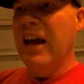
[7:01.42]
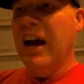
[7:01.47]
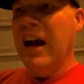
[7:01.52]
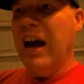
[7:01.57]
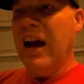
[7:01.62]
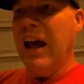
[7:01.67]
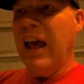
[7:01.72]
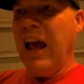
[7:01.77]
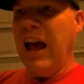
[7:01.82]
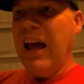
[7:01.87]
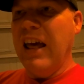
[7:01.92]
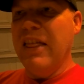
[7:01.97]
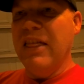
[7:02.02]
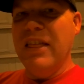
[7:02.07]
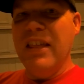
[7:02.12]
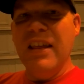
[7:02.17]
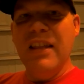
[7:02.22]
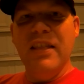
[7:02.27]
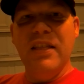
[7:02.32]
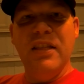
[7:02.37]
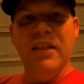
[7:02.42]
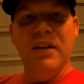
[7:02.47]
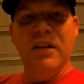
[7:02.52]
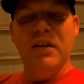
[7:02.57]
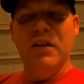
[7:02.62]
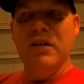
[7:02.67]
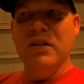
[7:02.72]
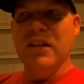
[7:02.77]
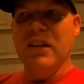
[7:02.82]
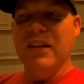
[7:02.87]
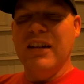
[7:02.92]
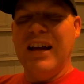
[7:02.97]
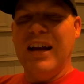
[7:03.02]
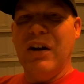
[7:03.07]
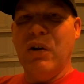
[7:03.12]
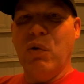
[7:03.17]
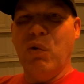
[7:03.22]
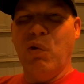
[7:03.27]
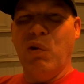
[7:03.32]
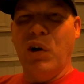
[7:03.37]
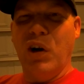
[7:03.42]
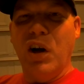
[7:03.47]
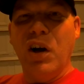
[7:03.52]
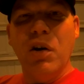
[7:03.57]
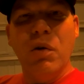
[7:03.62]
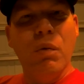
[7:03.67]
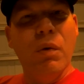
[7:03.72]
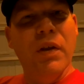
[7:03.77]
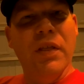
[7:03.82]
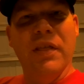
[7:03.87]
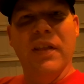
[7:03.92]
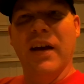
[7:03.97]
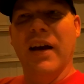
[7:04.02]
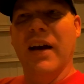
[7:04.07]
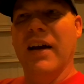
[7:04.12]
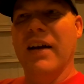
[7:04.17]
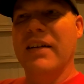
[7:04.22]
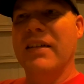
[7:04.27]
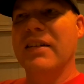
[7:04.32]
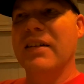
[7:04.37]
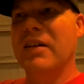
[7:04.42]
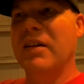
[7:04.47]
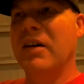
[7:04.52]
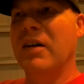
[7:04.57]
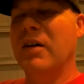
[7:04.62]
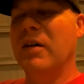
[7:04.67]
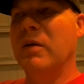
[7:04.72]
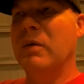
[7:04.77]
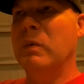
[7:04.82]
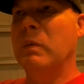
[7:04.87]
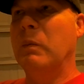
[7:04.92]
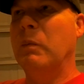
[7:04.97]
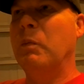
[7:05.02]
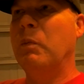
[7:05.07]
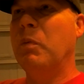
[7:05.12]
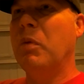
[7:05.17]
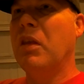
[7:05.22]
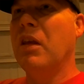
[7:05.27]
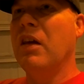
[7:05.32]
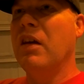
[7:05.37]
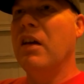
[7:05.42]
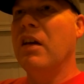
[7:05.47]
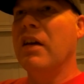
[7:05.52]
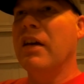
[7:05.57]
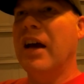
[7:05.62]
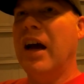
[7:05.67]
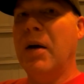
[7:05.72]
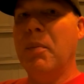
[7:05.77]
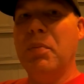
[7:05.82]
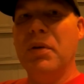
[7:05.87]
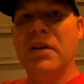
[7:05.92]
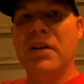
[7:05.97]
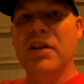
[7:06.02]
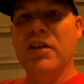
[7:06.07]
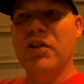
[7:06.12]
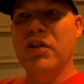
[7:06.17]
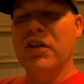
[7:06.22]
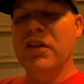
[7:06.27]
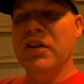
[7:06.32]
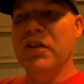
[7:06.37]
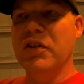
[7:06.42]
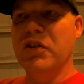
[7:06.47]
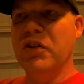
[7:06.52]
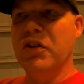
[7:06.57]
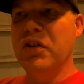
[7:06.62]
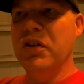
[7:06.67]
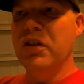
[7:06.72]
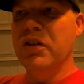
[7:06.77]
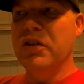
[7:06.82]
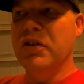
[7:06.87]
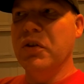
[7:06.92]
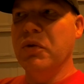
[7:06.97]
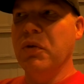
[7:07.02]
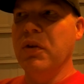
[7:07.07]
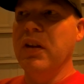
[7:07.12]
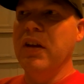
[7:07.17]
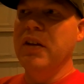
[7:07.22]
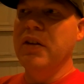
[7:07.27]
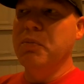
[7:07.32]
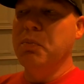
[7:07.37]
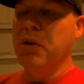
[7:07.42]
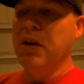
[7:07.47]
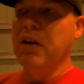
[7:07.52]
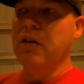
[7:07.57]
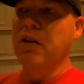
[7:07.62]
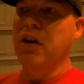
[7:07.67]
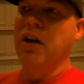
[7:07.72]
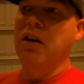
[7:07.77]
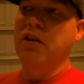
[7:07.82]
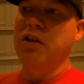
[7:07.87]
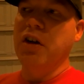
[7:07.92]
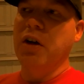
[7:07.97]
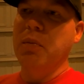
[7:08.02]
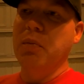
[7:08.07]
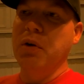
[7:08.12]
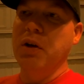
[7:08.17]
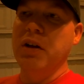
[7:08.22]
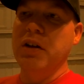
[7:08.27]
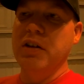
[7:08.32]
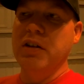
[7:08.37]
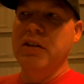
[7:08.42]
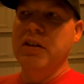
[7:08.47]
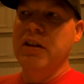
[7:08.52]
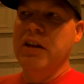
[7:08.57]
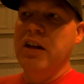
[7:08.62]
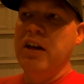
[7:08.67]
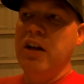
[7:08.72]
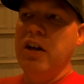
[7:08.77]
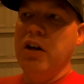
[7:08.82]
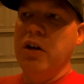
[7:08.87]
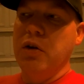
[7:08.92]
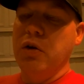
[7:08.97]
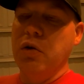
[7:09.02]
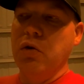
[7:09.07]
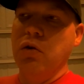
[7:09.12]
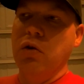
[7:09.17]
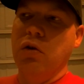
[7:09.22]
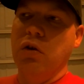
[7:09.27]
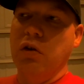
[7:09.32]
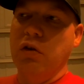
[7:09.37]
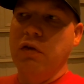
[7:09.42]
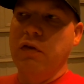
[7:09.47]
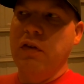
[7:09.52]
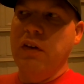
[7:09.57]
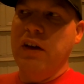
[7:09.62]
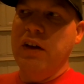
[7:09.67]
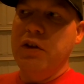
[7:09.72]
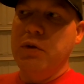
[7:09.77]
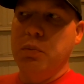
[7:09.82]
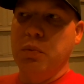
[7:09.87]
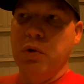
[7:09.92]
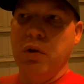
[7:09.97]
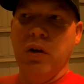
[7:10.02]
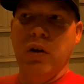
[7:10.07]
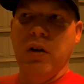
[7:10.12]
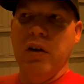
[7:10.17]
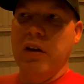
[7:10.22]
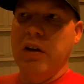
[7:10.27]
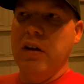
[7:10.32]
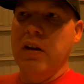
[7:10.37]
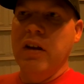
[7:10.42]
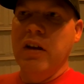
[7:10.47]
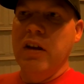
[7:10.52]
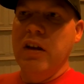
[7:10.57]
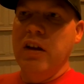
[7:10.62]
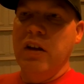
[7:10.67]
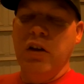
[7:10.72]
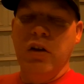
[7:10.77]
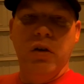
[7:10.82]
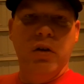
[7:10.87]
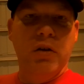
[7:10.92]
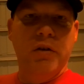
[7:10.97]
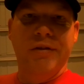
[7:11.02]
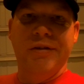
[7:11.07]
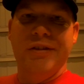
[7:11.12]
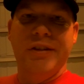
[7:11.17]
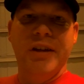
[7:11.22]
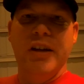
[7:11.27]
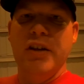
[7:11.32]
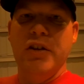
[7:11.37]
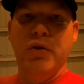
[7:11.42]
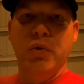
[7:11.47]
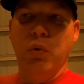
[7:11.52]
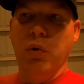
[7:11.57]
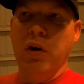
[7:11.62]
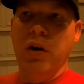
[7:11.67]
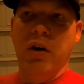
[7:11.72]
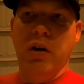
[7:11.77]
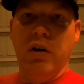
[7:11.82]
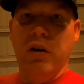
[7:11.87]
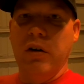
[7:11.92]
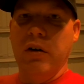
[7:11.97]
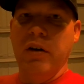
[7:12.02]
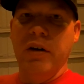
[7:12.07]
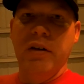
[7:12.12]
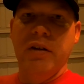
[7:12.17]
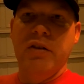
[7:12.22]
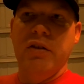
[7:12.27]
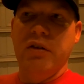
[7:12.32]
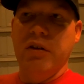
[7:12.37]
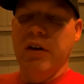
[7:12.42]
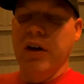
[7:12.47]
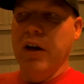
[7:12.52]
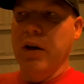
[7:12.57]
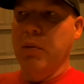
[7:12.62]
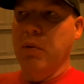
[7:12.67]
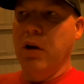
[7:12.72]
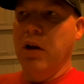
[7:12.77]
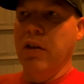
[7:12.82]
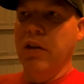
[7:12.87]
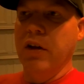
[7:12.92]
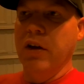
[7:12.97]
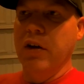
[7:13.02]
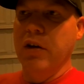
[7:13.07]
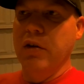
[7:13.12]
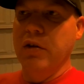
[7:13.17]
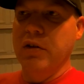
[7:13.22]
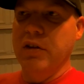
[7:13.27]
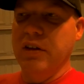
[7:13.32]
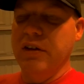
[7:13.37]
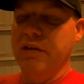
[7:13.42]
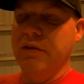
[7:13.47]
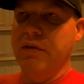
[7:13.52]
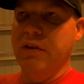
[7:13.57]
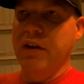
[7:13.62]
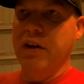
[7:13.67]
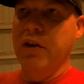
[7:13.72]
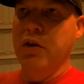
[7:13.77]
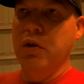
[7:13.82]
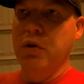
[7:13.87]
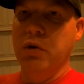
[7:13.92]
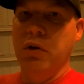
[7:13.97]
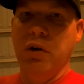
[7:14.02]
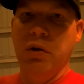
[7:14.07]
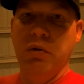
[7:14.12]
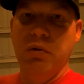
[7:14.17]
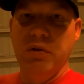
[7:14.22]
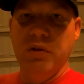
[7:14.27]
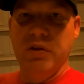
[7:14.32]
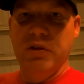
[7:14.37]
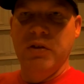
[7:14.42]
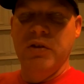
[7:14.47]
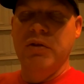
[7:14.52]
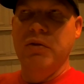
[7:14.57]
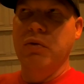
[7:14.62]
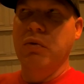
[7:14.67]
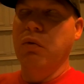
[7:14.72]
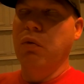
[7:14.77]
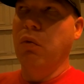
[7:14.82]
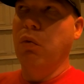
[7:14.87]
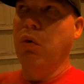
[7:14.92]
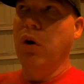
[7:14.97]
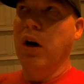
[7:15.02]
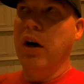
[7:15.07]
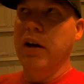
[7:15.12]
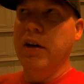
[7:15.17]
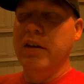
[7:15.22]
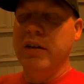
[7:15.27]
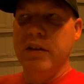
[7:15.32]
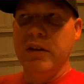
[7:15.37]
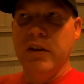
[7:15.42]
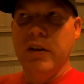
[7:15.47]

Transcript: I think there's a lot wrong with that. Competition is good. So when these big, large companies, Google, Facebook, you could say Twitter or Instagram, all those, I forget who owns what,